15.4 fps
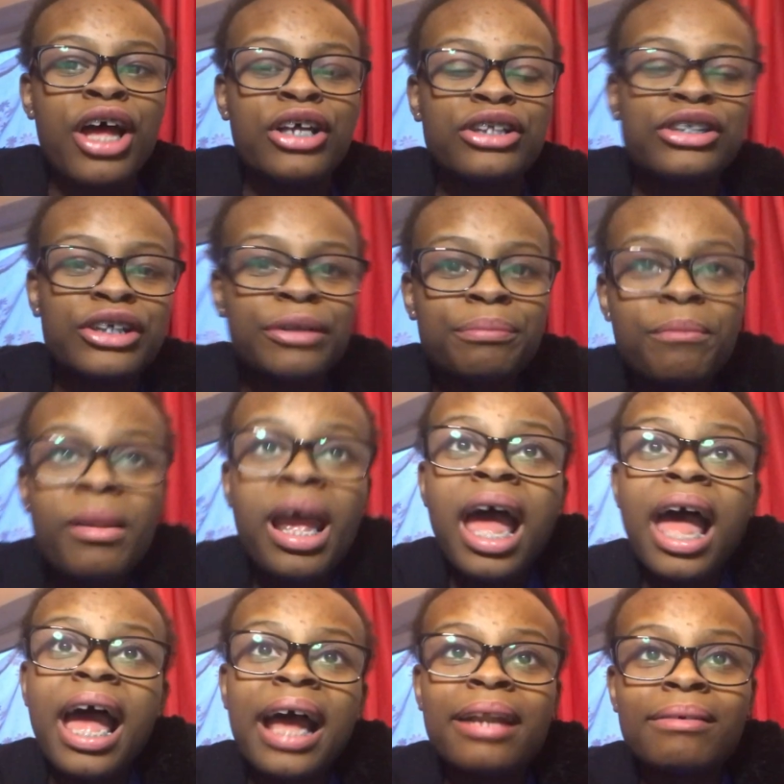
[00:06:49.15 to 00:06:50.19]
So
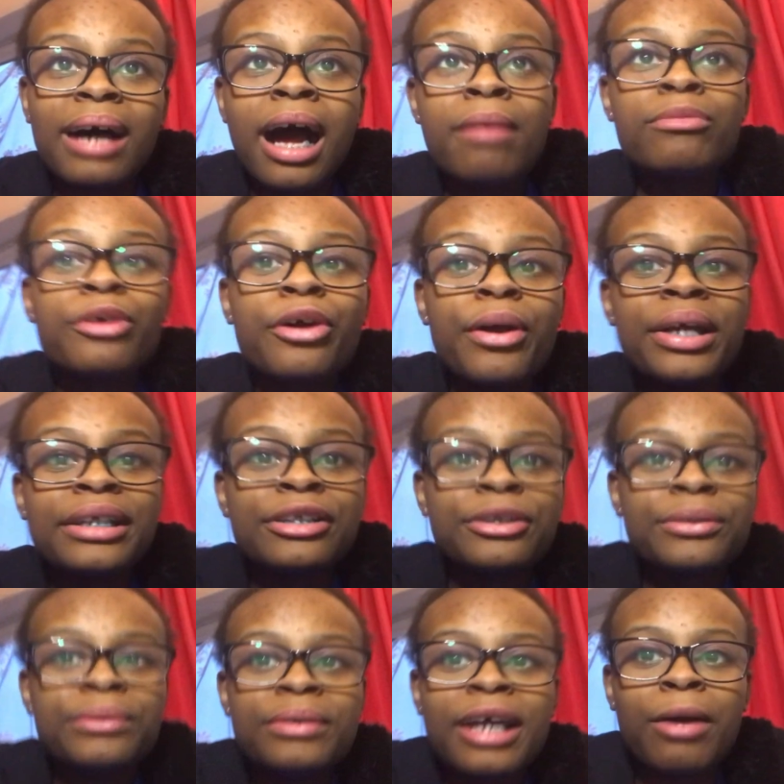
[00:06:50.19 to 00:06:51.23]
anyway, I'm going
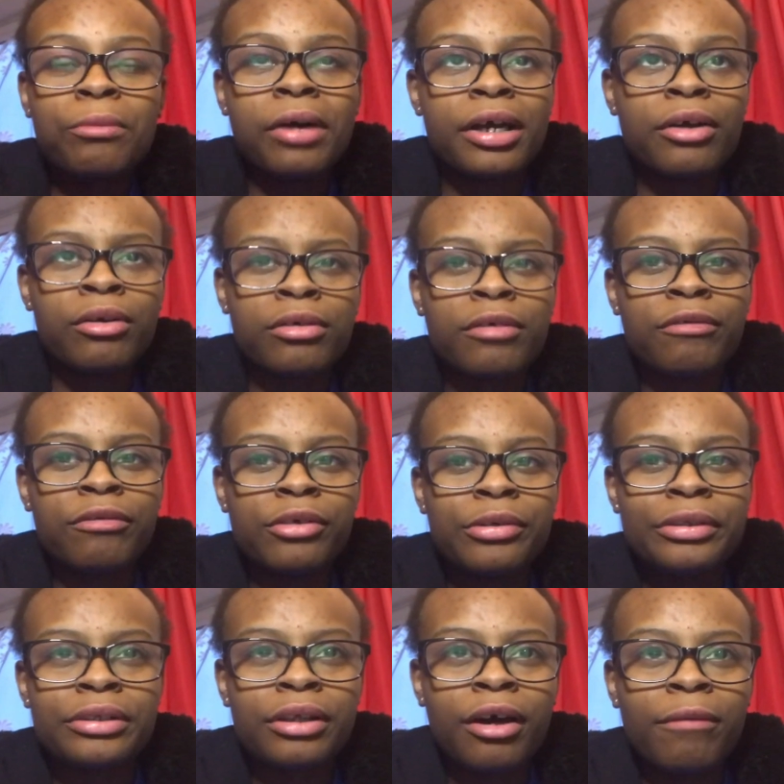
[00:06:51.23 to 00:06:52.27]
to get working on a few
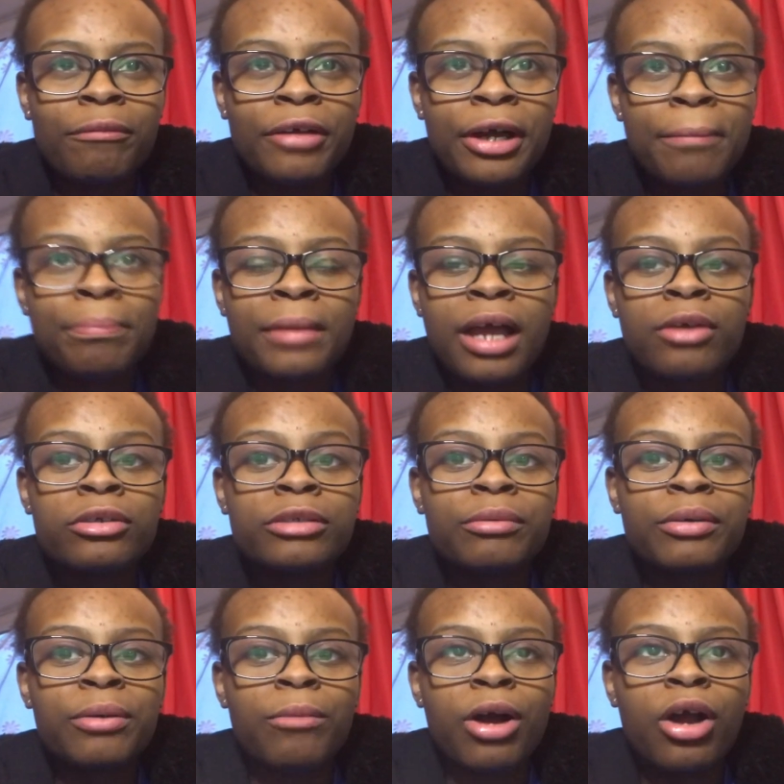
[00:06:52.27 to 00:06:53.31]
stuff. Um, I also
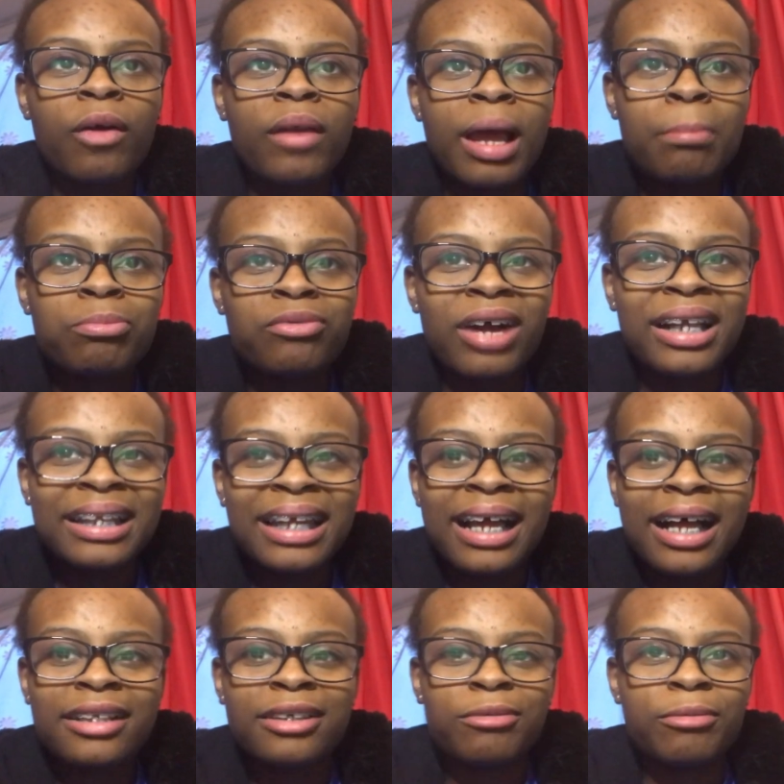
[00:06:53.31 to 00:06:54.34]
want to work on like branding,
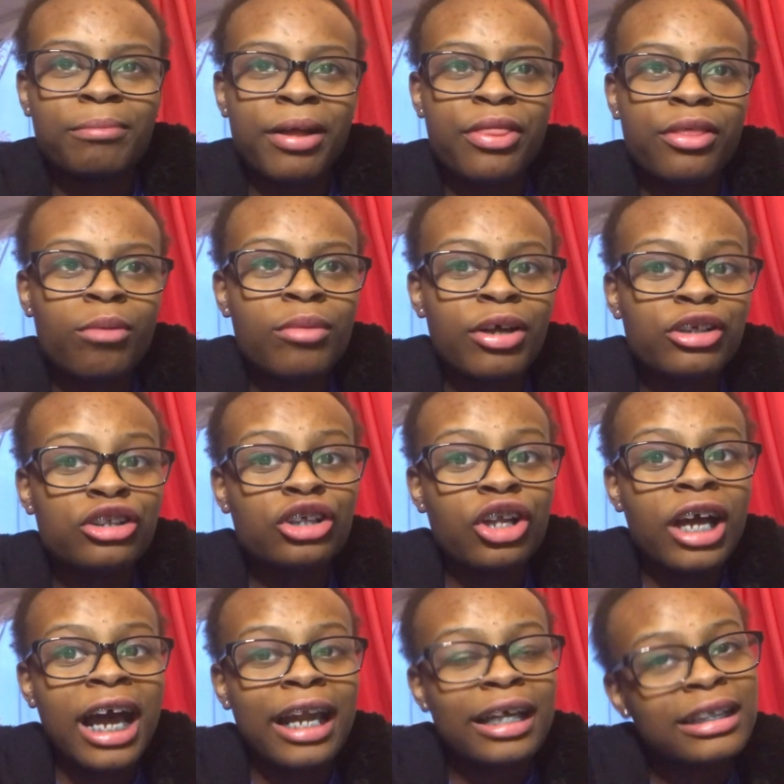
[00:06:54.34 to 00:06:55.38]
as I want my thumbnails to
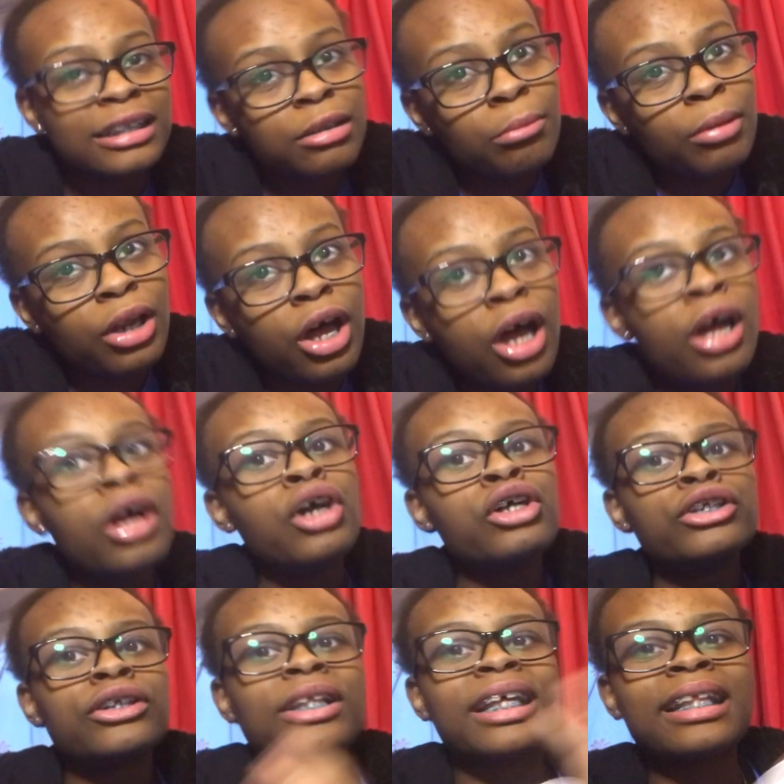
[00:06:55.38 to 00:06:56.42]
look kind of similar,
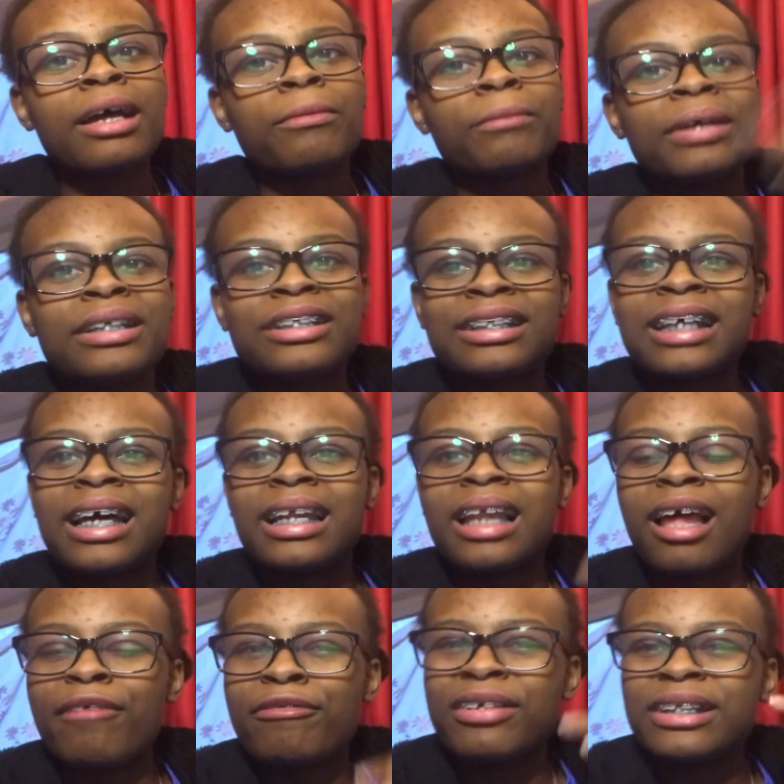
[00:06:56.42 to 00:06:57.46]
so then that way it just kind of
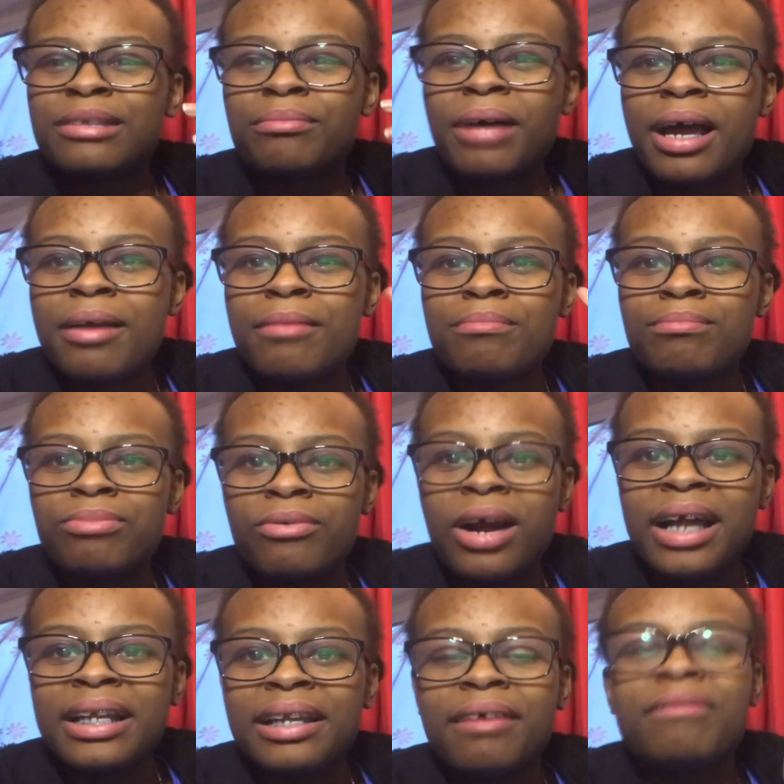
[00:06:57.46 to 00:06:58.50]
like fits my
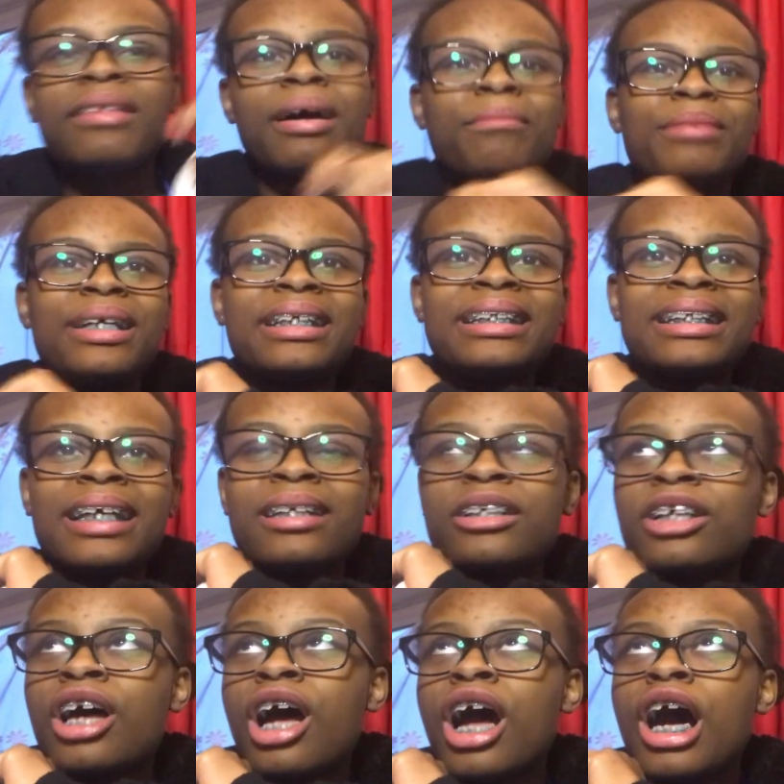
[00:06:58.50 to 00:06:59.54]
brand, if that makes
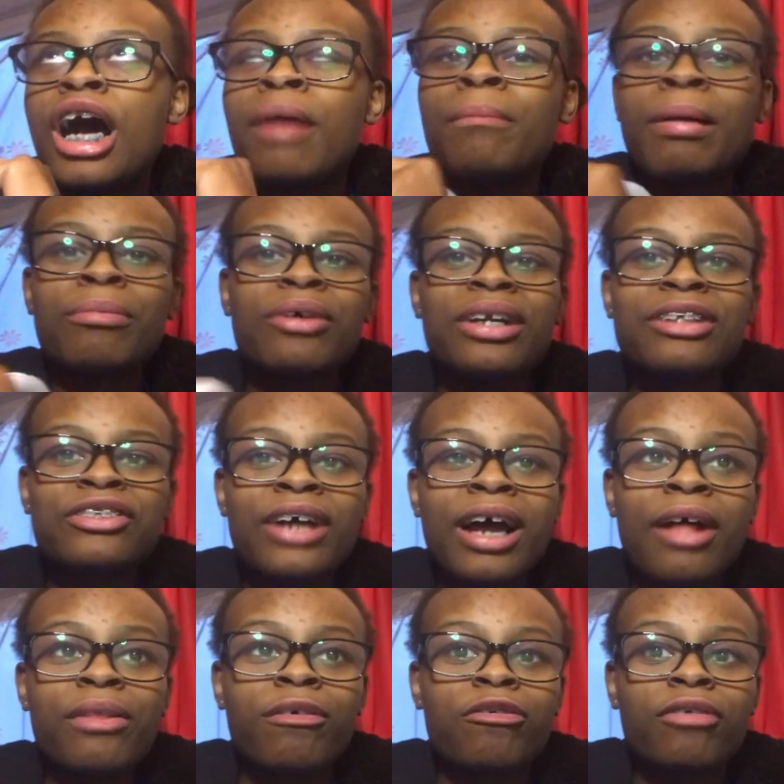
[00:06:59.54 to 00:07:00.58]
sense. Um, I'm going to try
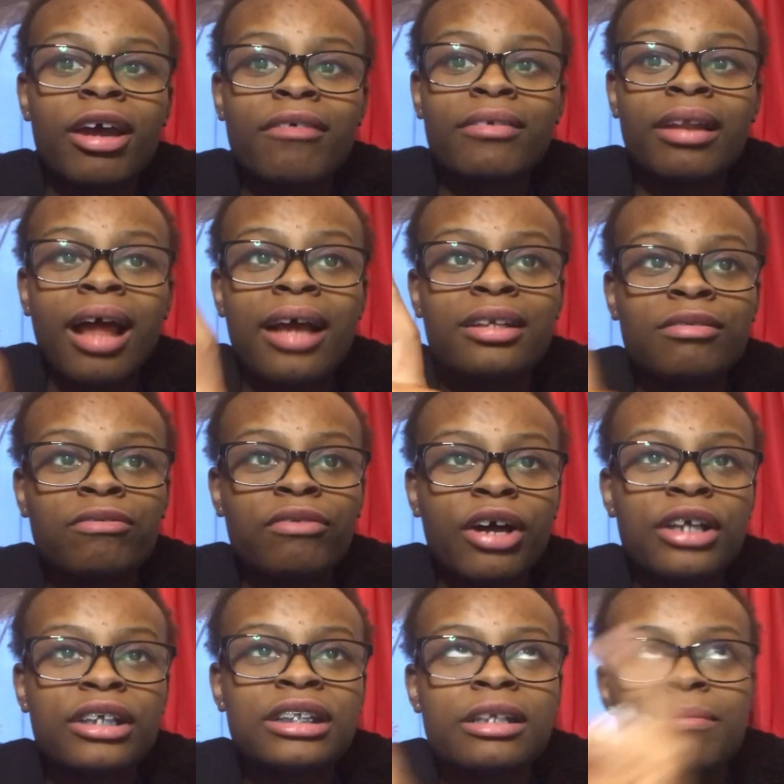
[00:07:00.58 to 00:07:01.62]
out the fairy lights
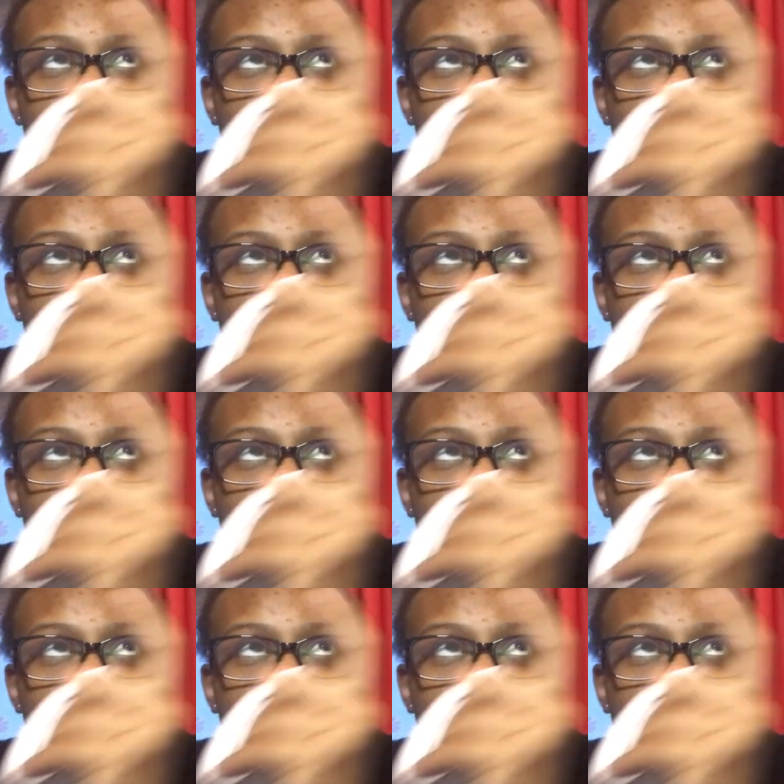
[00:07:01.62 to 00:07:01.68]
first to